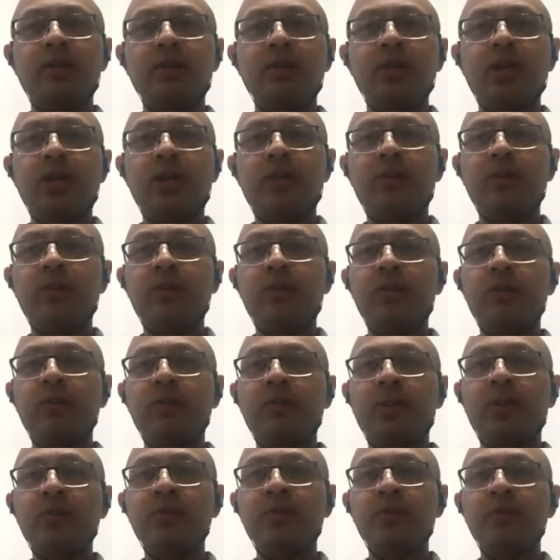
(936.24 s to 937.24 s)
to
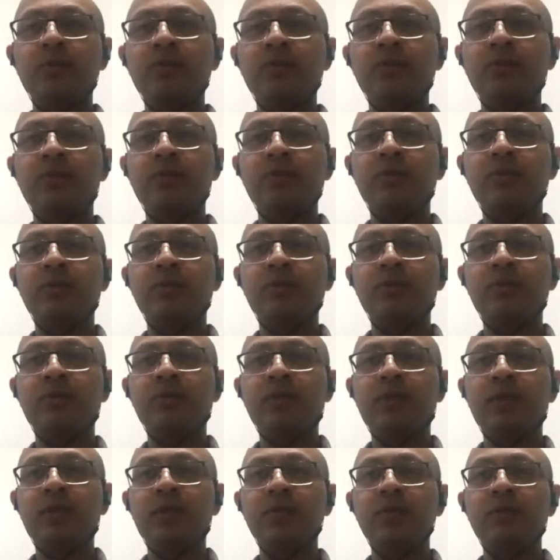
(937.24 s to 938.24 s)
every possible
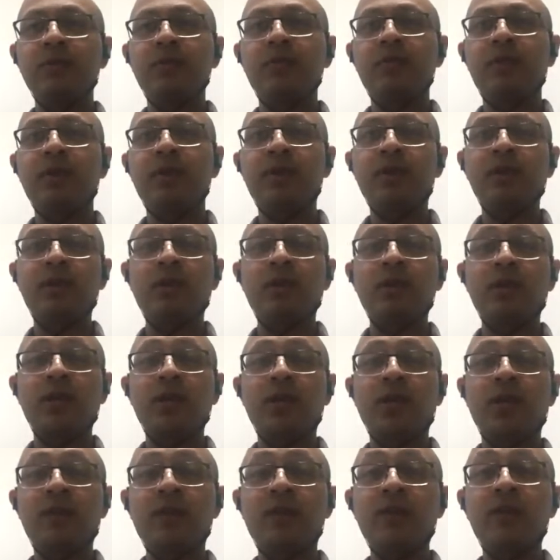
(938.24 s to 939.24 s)
place to find
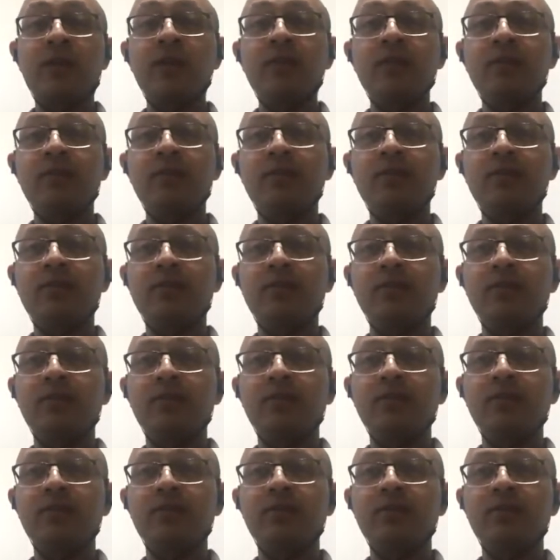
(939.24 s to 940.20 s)
out evidences